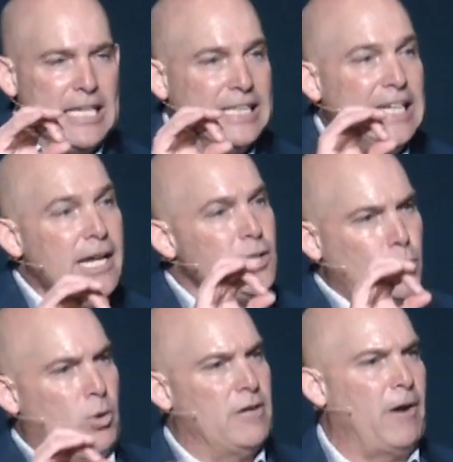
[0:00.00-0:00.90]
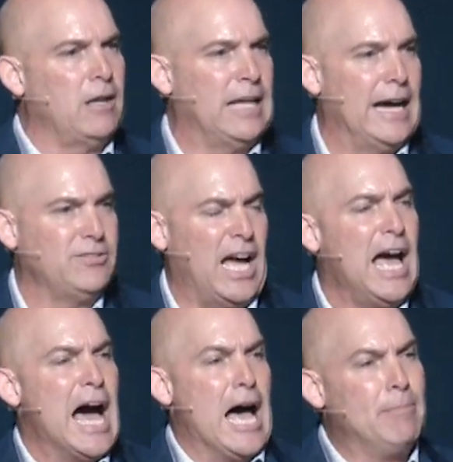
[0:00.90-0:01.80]
within each one of our
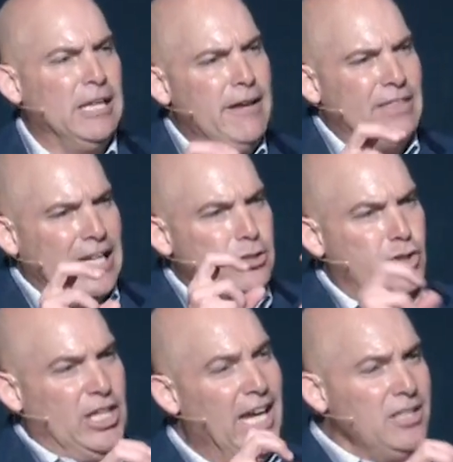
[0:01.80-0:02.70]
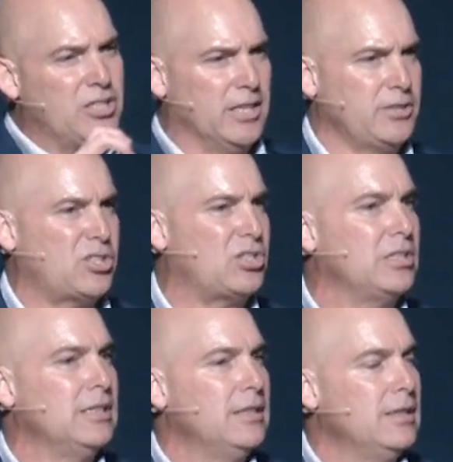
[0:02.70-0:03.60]
lives, I, I believe that
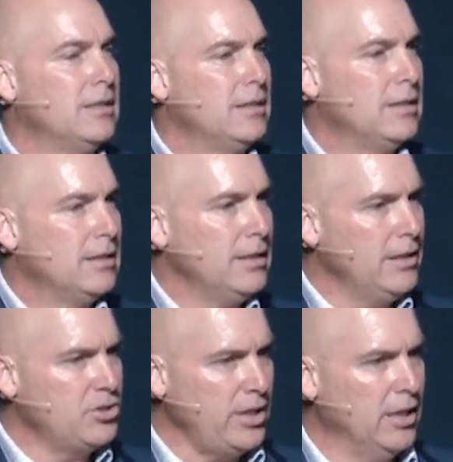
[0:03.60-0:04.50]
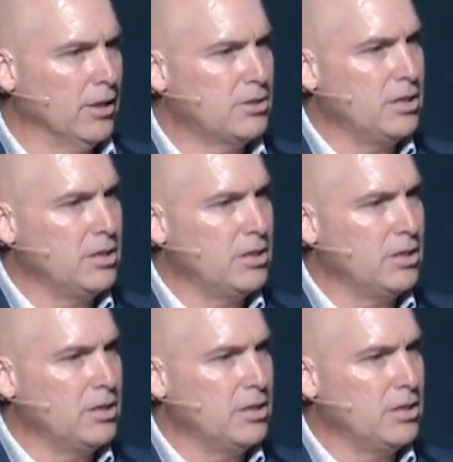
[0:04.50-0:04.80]
Jesus is